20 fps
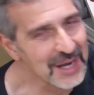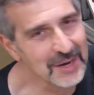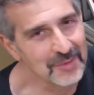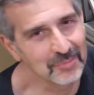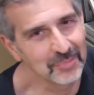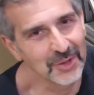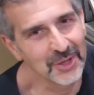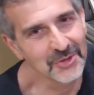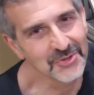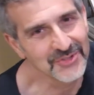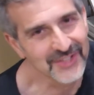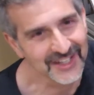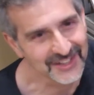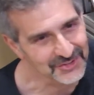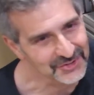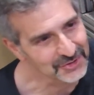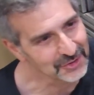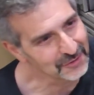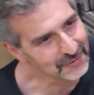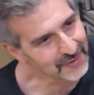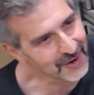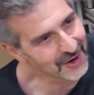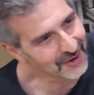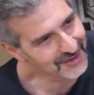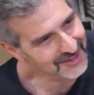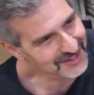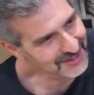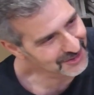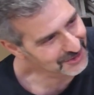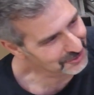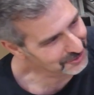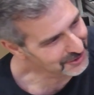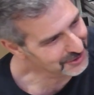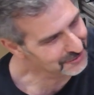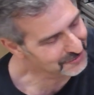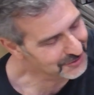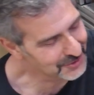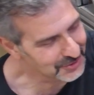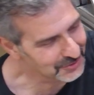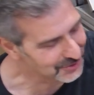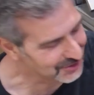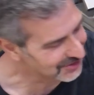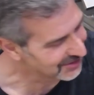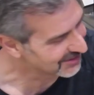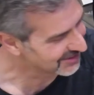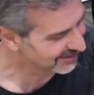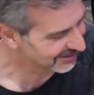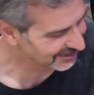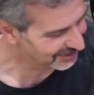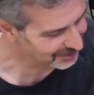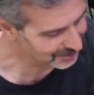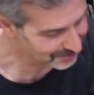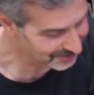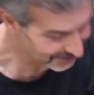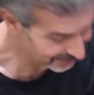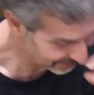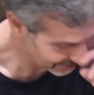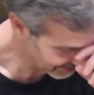of blows that so far into the rear view. It's a little bit